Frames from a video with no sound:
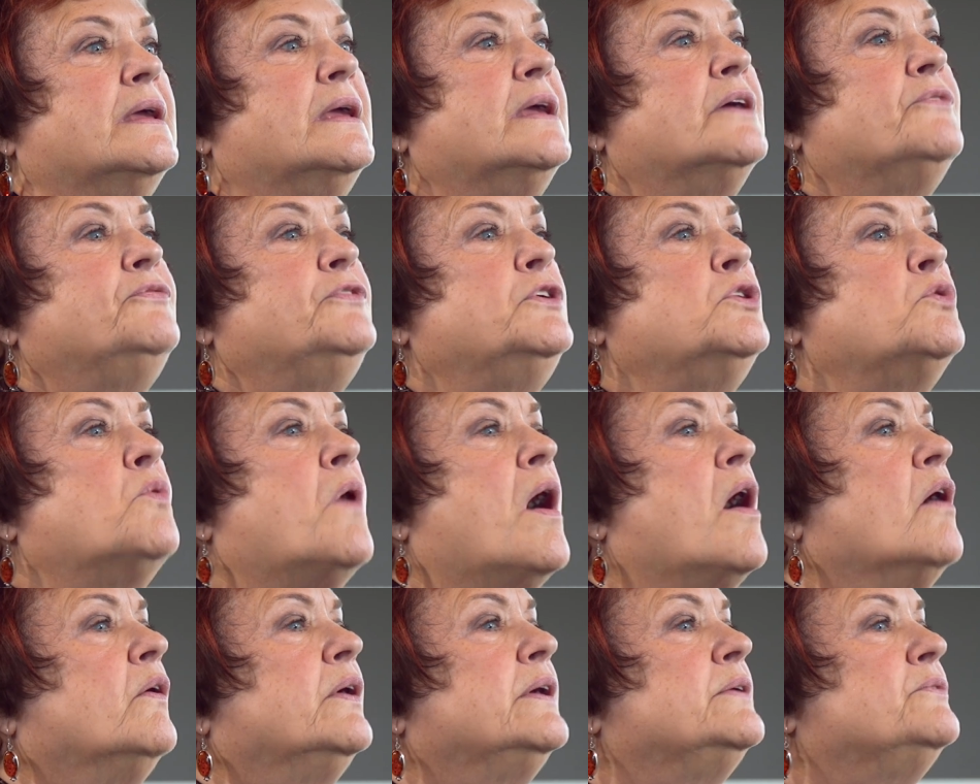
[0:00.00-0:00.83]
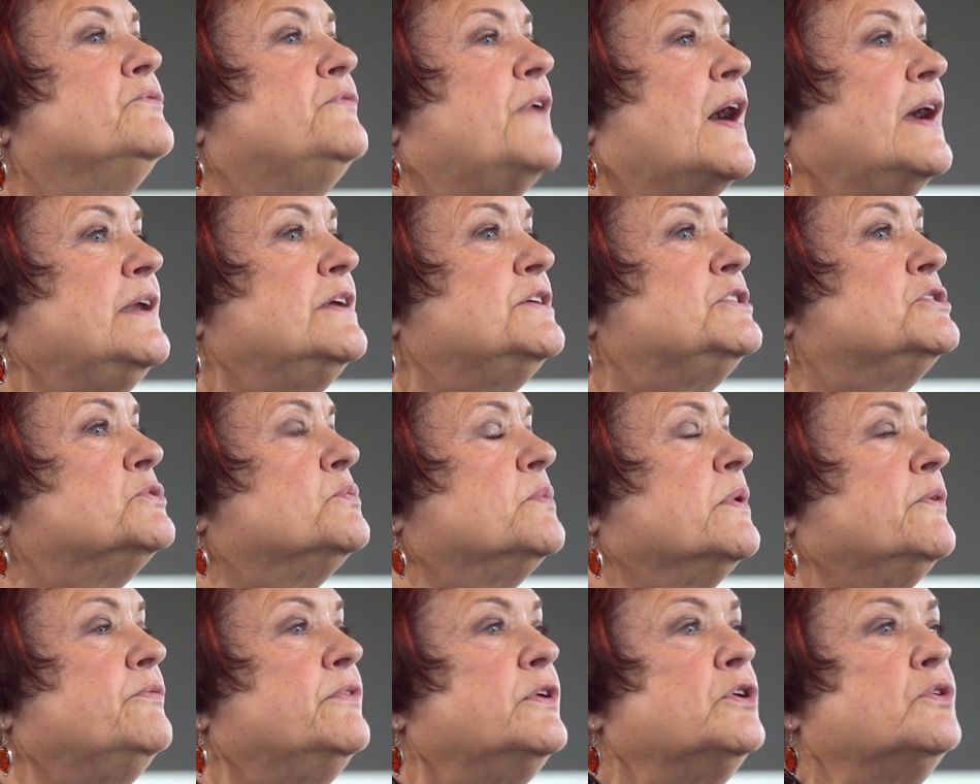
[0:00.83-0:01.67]
If you are invited
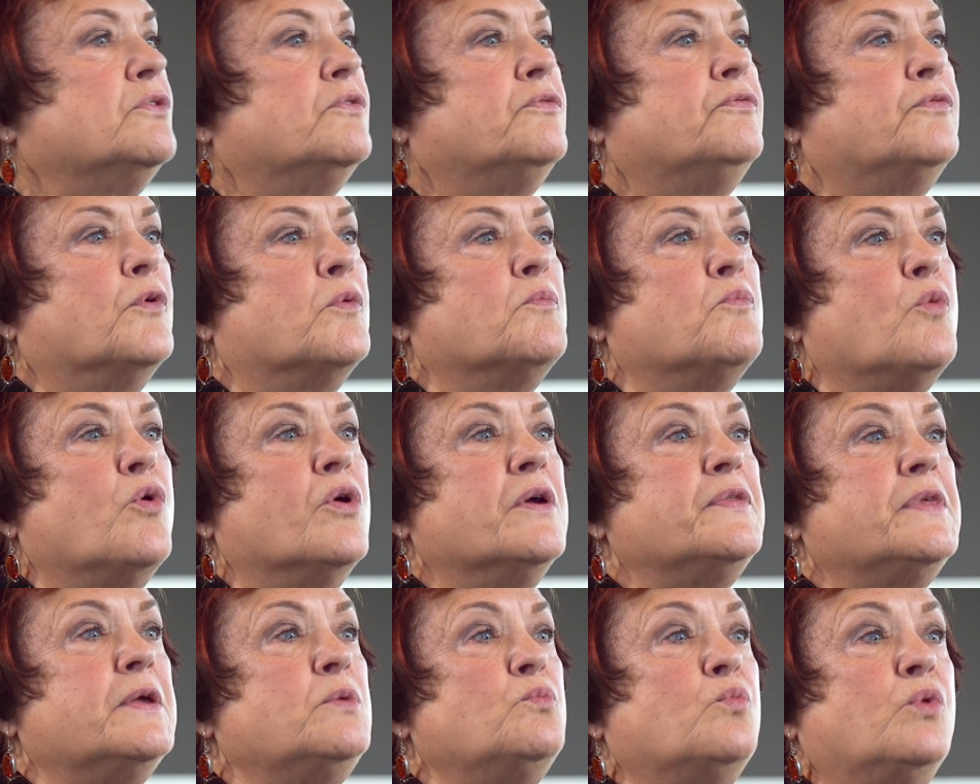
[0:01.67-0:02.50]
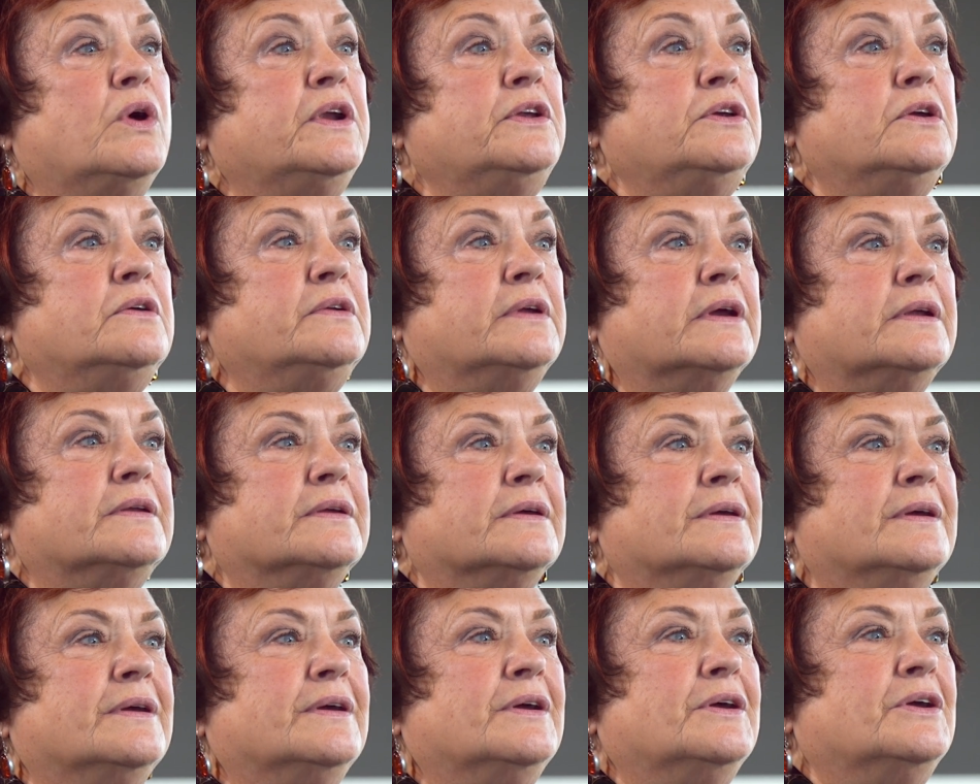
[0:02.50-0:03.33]
to review for more than 1 unit,
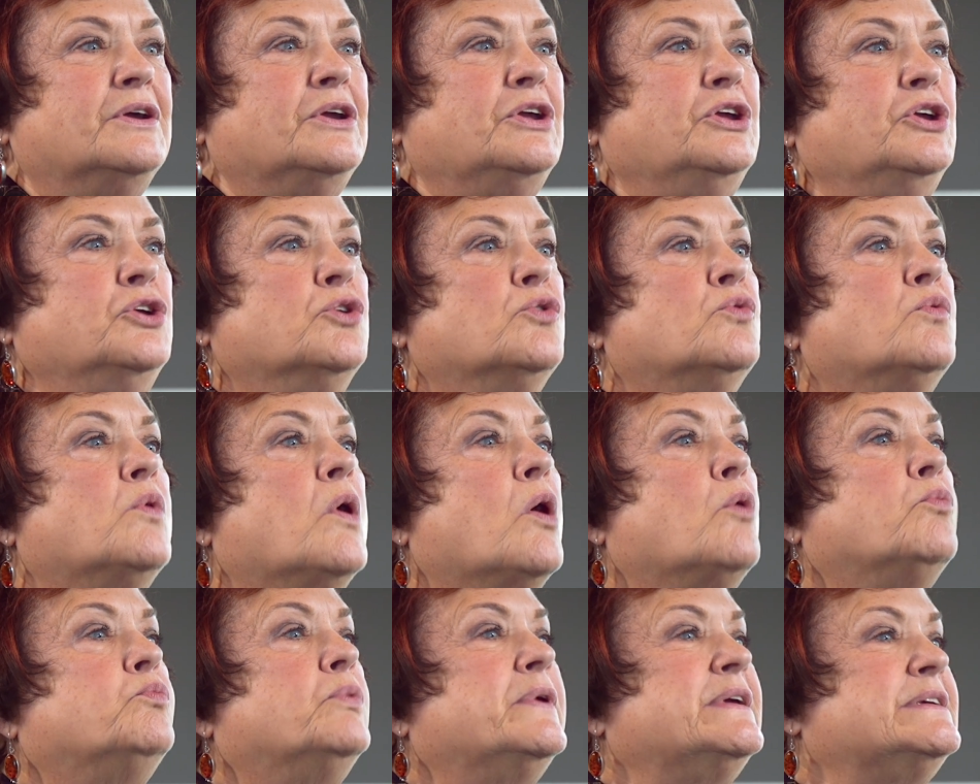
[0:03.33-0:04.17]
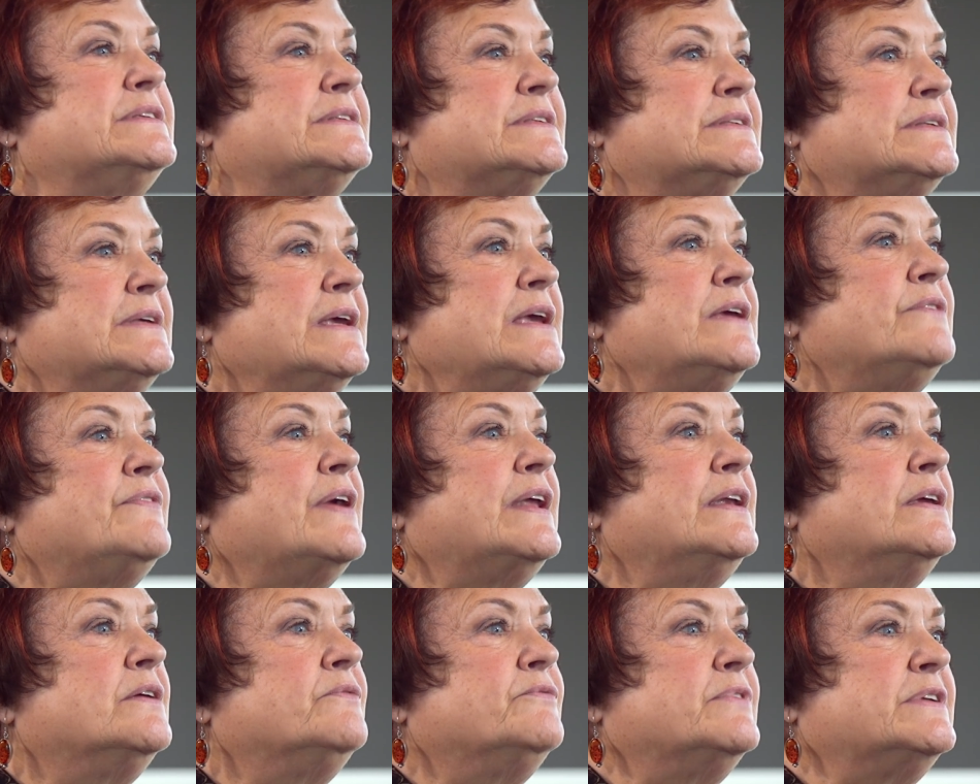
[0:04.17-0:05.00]
you will receive
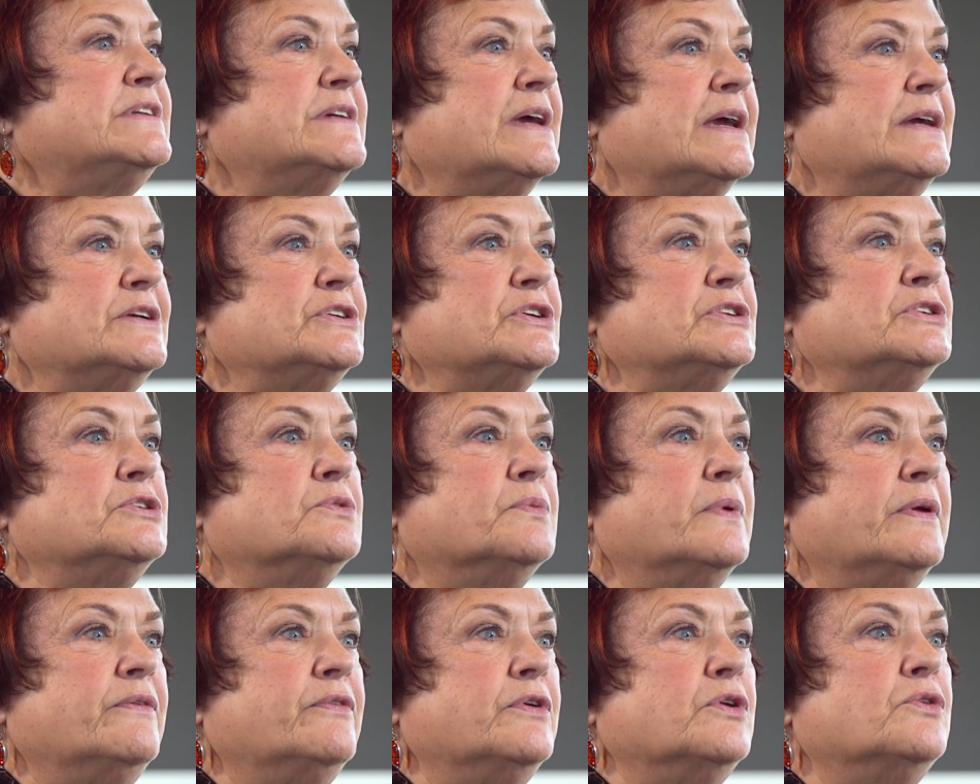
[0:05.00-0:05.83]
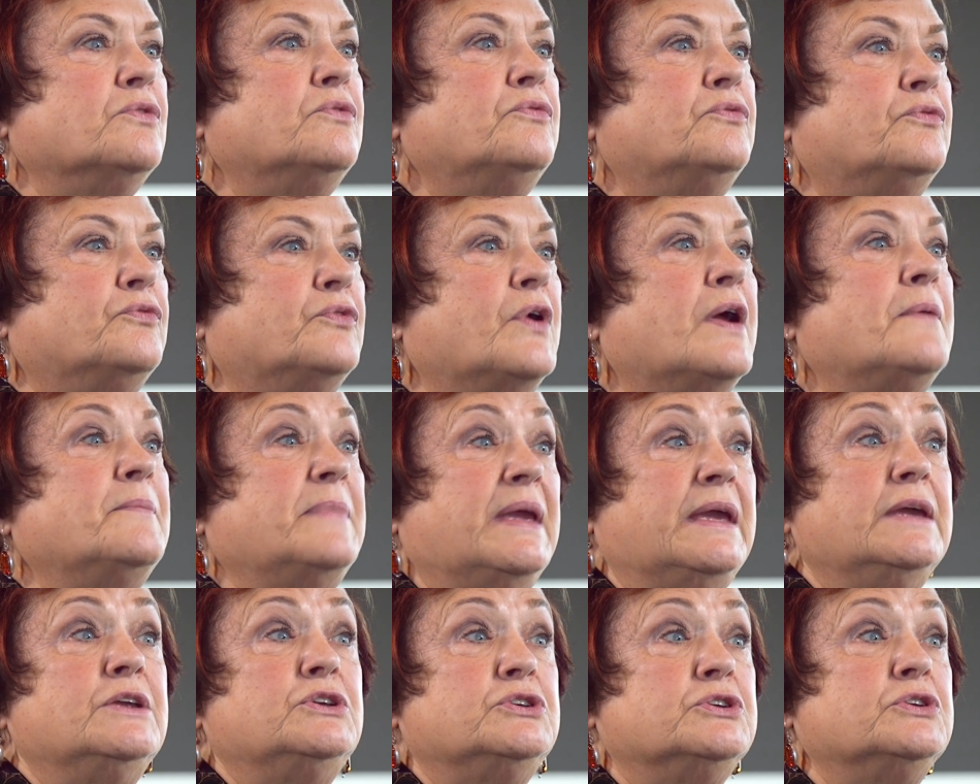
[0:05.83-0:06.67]
an invitation to review from
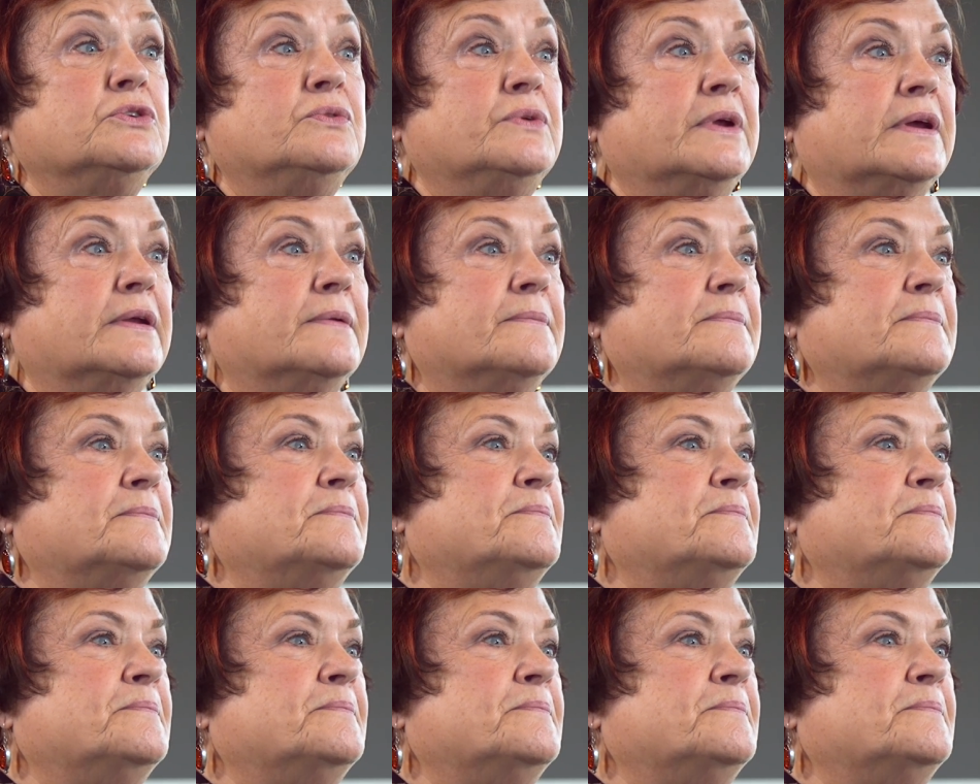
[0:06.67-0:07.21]
each unit.